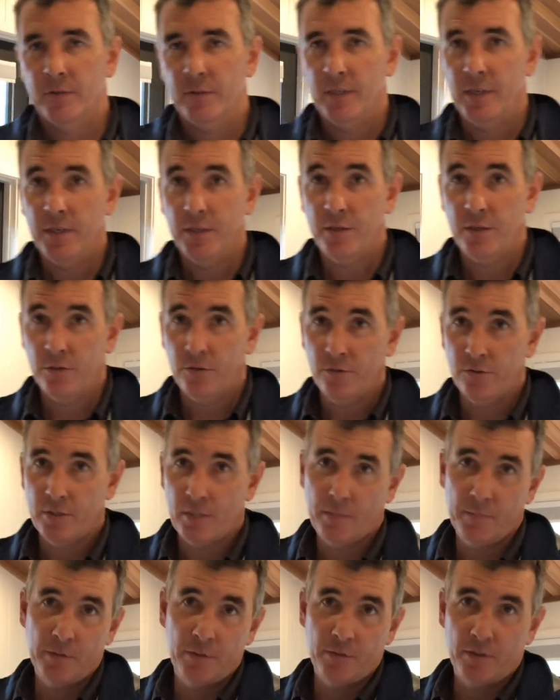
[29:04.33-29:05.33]
then you can do
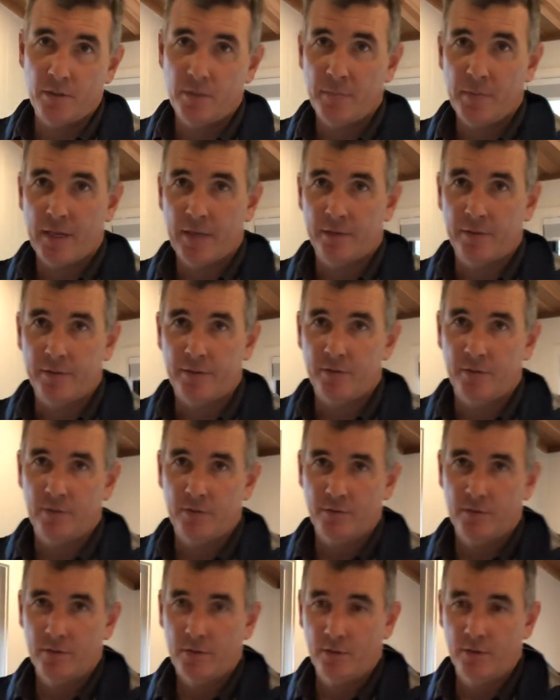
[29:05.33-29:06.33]
damage to the batteries.
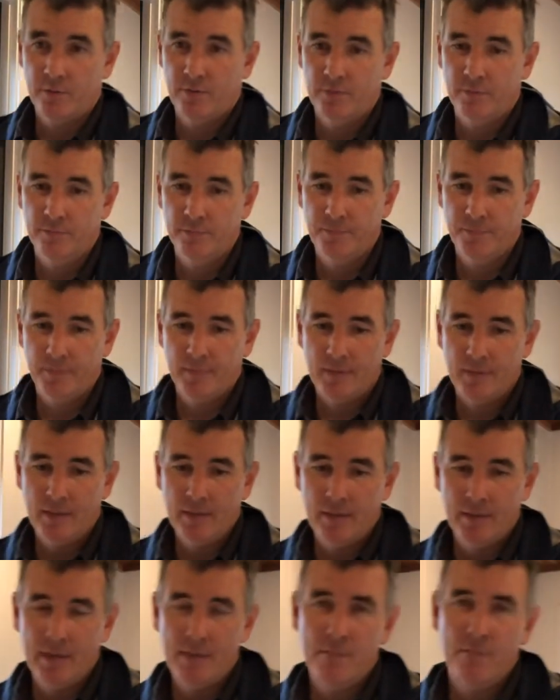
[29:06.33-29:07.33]
So,
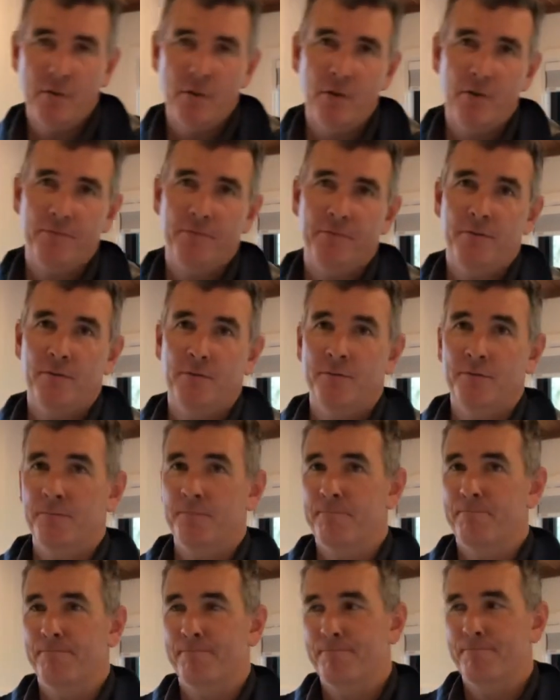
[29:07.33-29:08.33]
in my view,
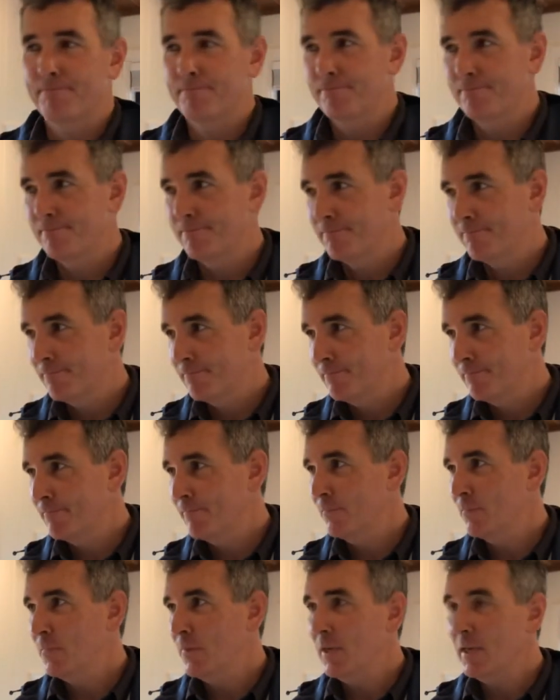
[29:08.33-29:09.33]

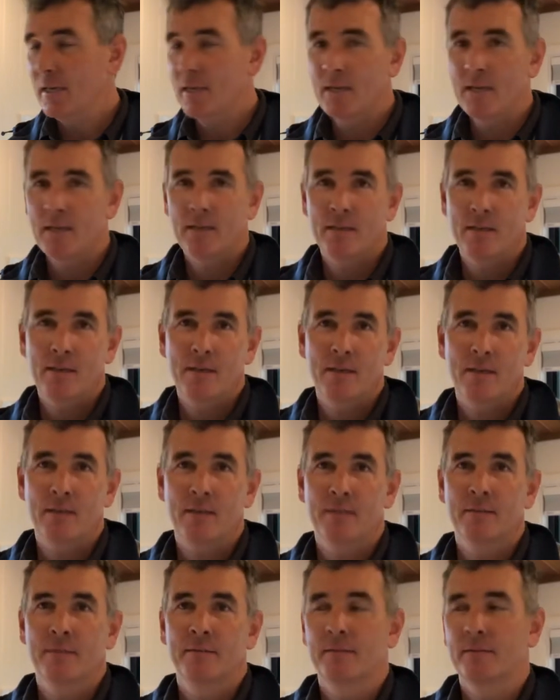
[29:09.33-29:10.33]
being out
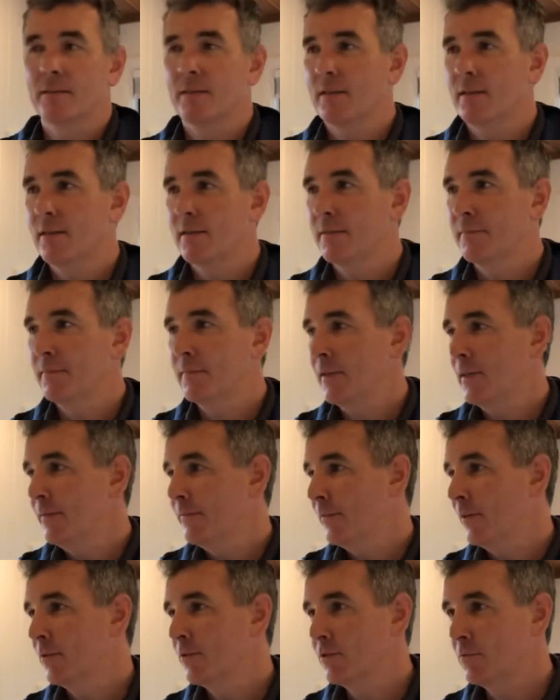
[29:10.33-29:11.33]
here, and
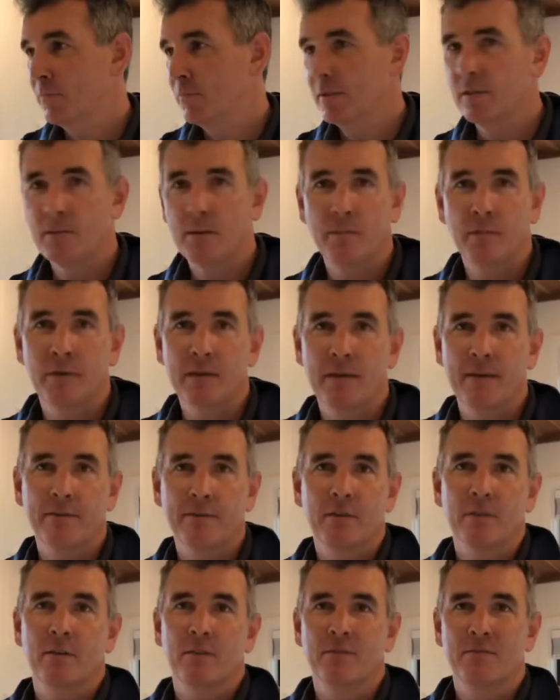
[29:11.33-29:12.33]
if I was with somebody
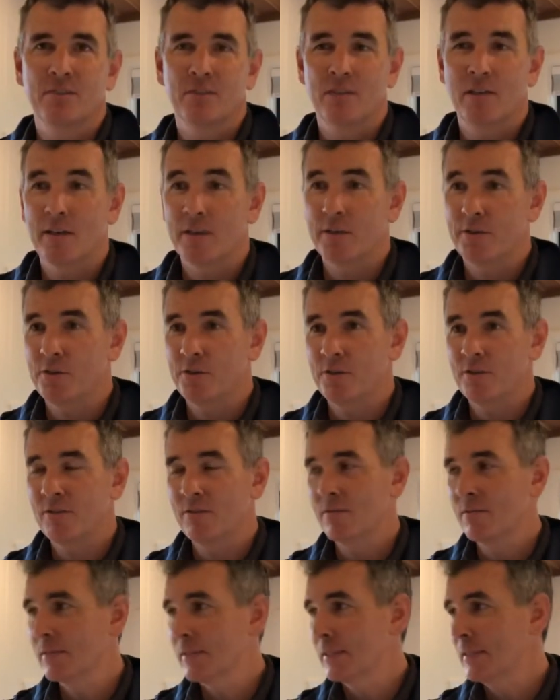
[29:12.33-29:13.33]
having a
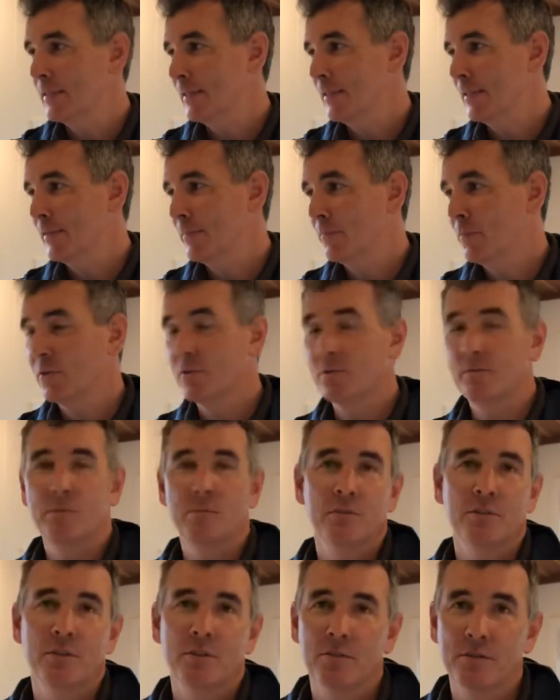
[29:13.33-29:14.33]
conversation, possibly
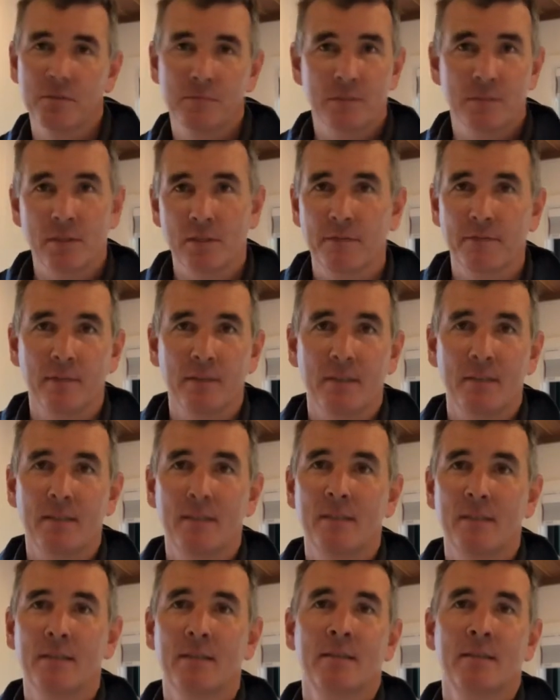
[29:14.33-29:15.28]
watching some TV,